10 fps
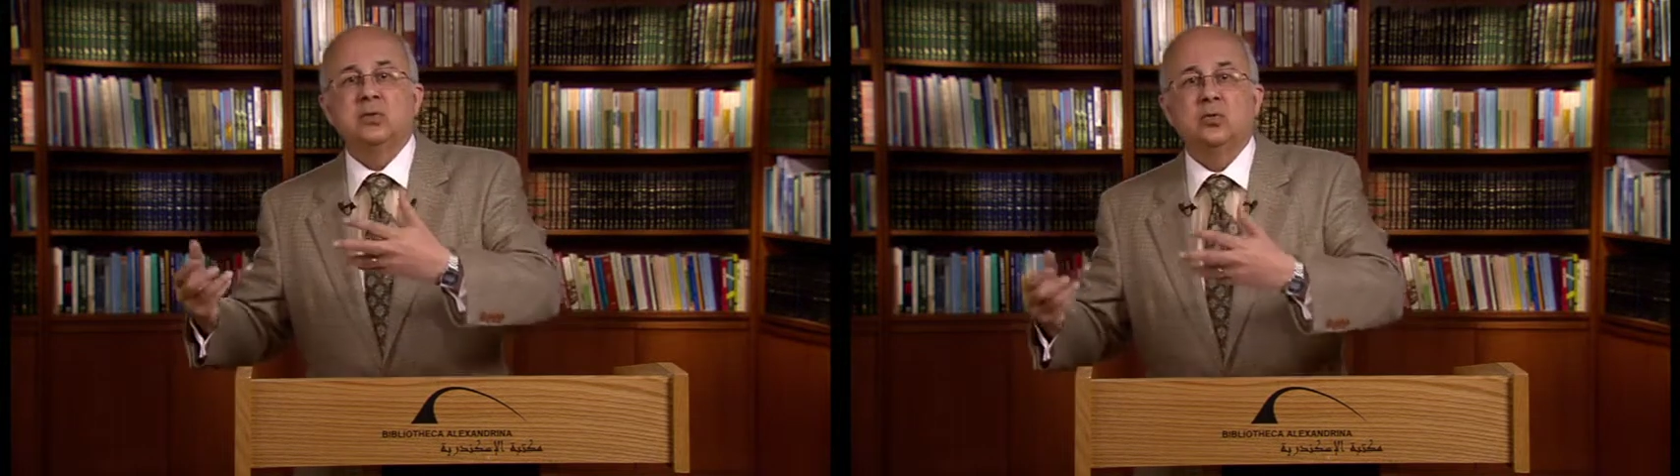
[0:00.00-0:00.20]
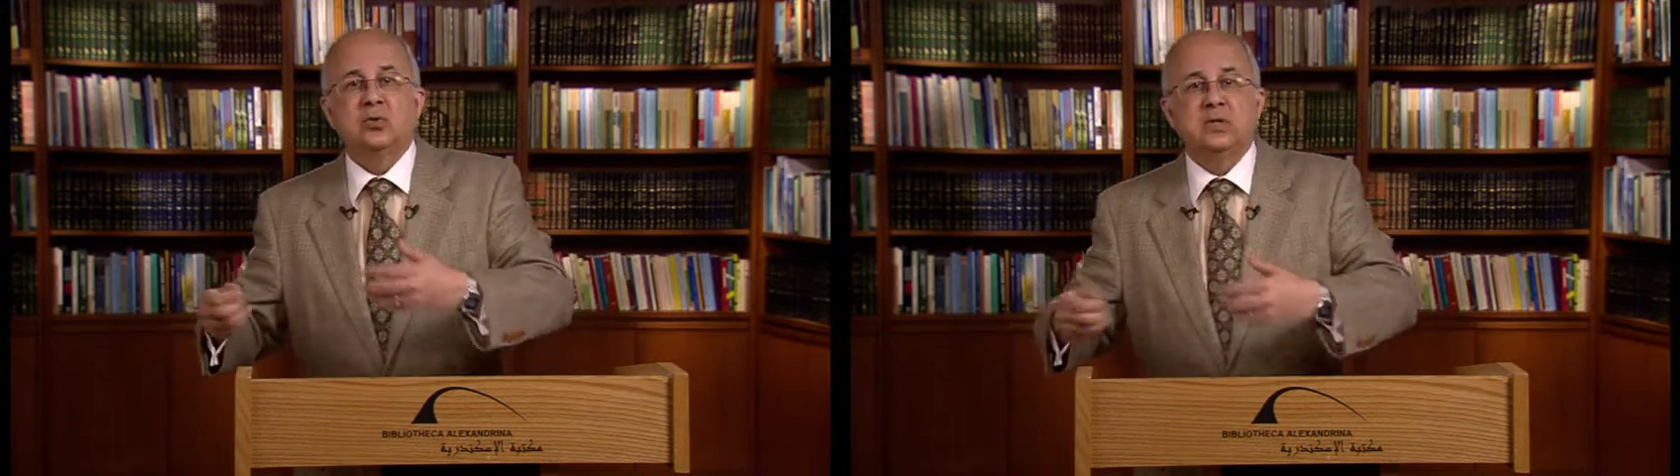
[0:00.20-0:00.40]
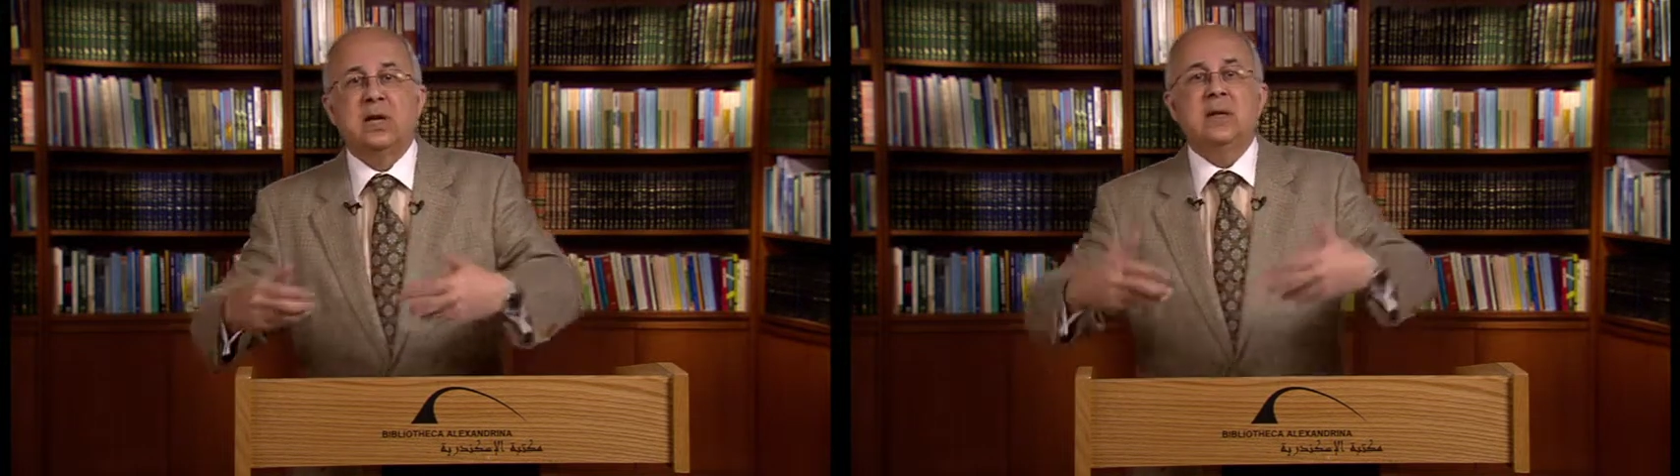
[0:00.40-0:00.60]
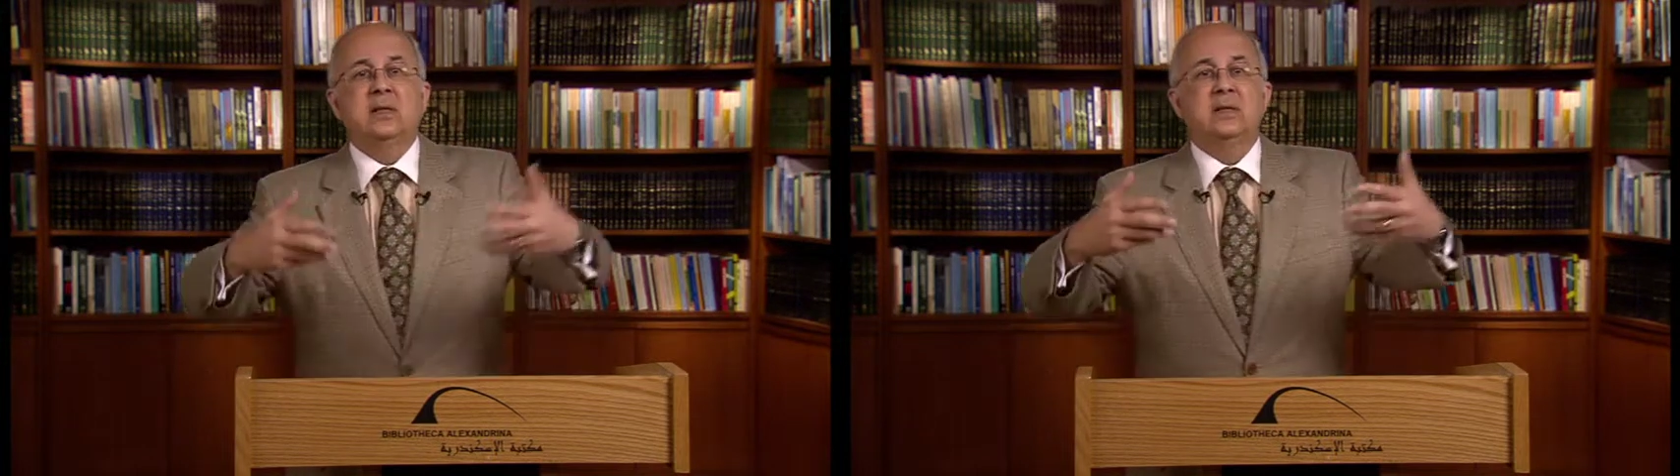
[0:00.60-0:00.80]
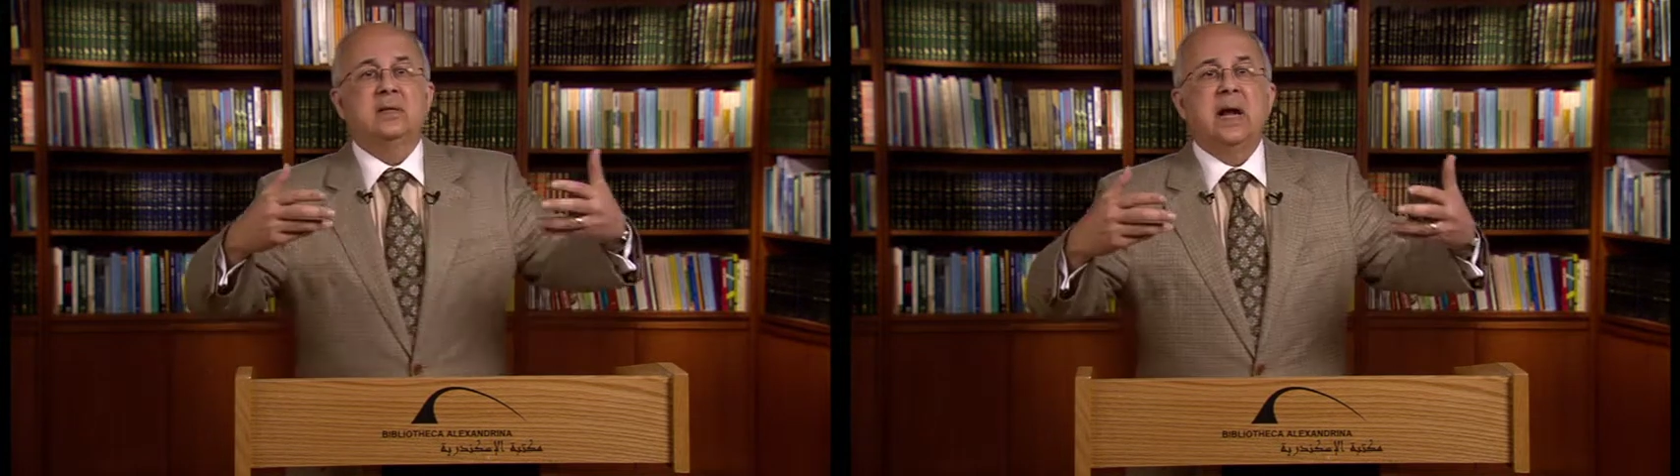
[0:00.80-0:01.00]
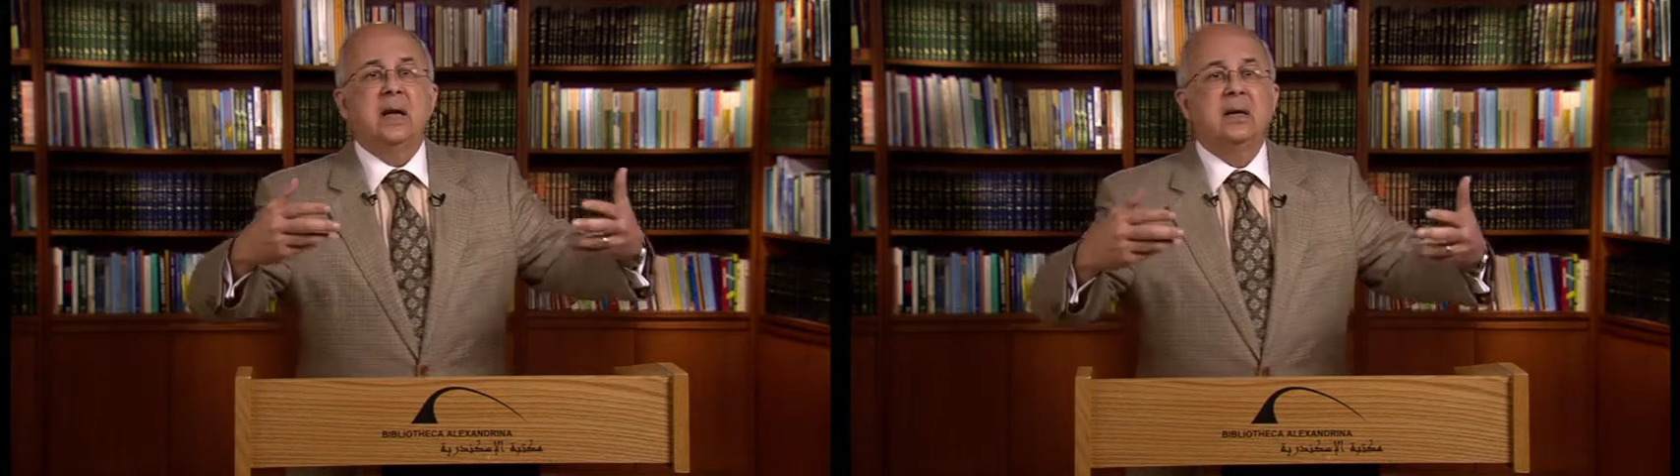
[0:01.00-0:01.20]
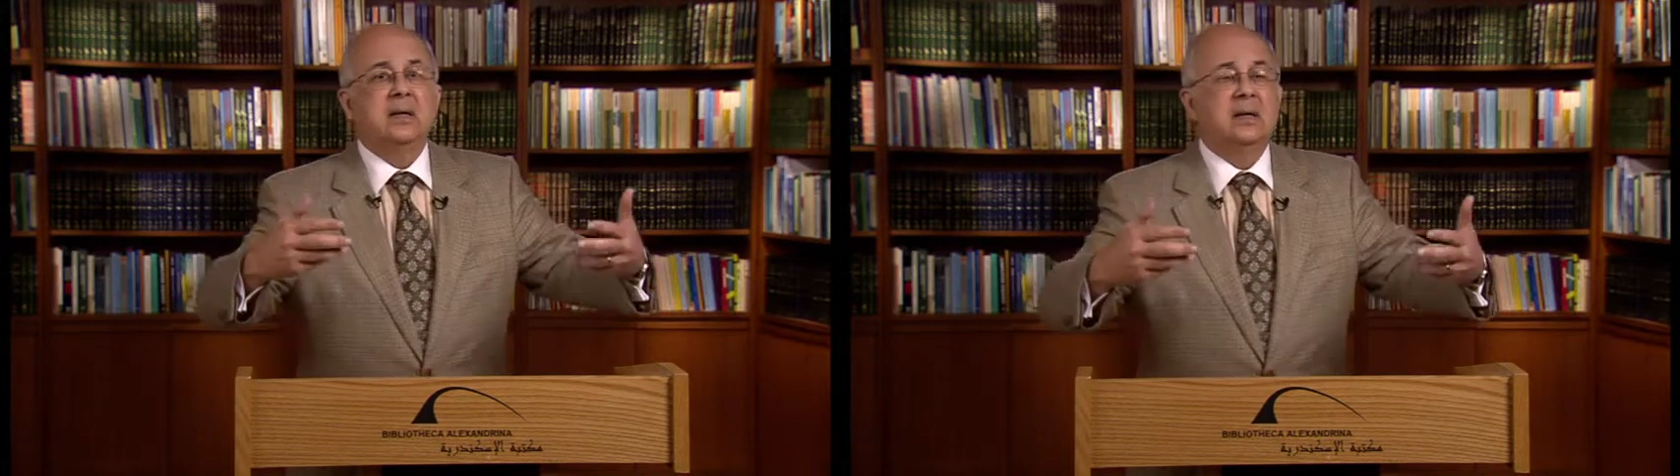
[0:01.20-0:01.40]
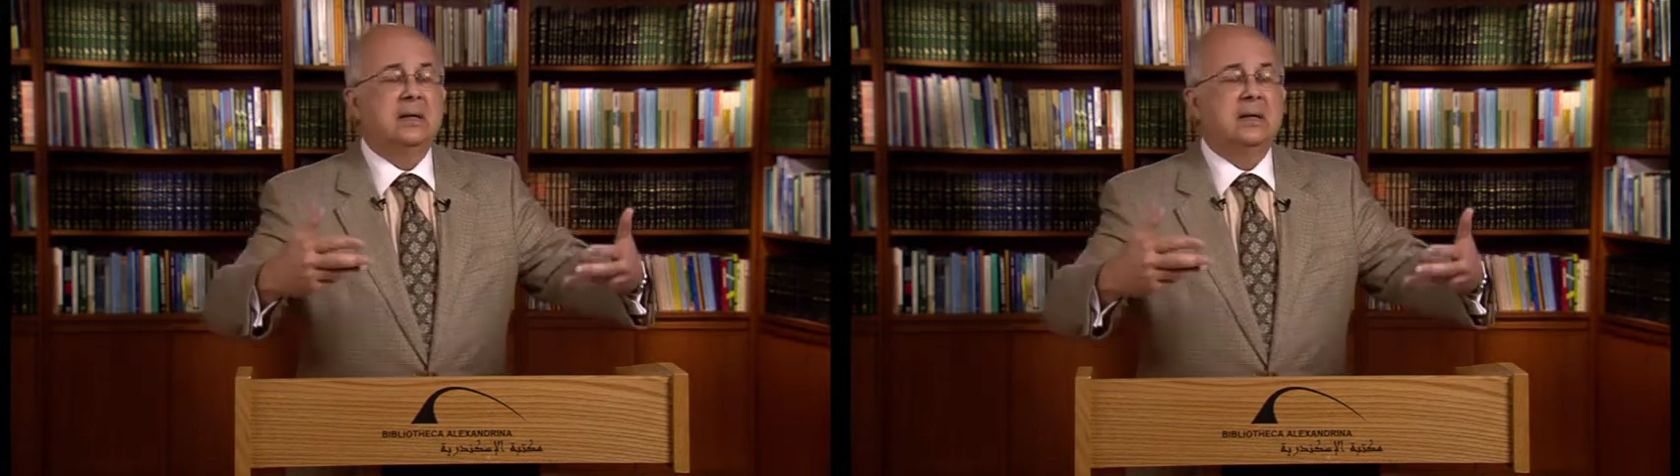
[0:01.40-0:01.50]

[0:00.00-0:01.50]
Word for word: to slay the dragon